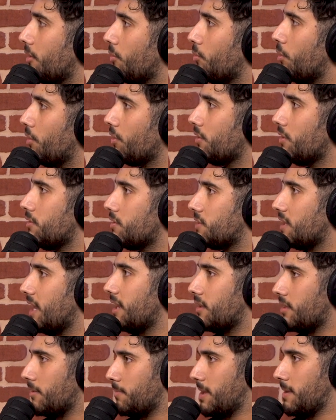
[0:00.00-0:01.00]
What do you
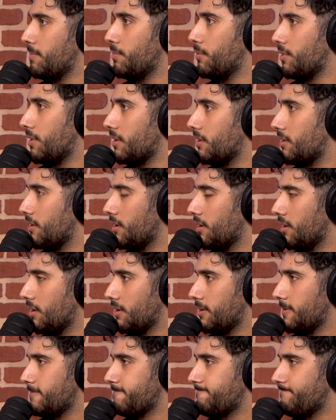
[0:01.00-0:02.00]
say to the people that
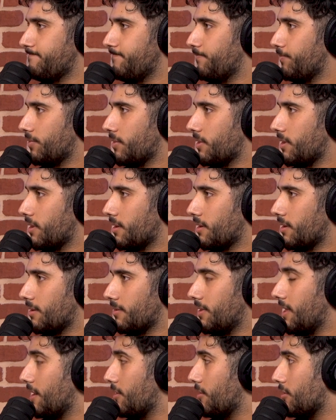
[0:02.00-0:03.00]

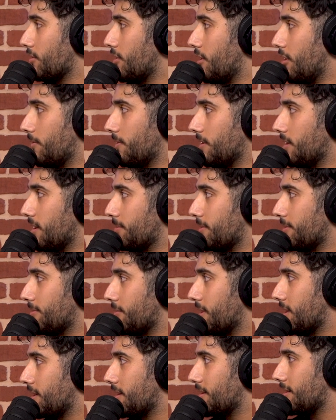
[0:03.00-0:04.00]
they're on coffee number
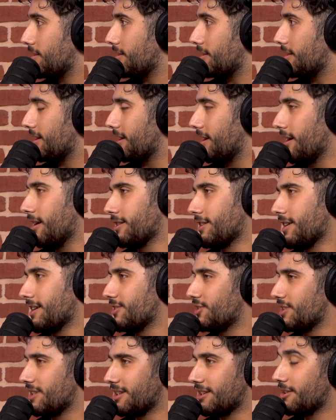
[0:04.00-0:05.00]
3 and they're like, oh yeah,
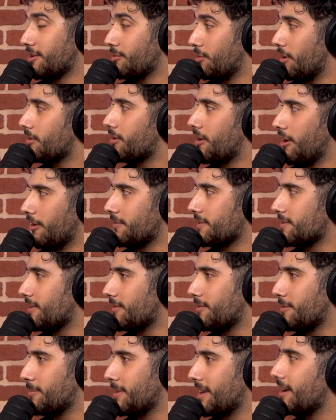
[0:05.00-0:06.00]
shit, you know what? Coffee's
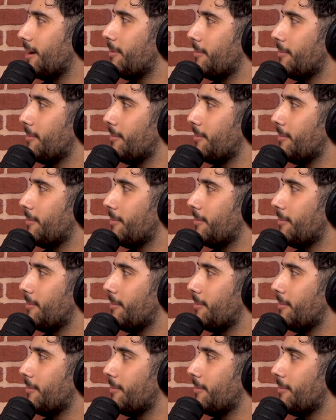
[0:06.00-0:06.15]
not for me.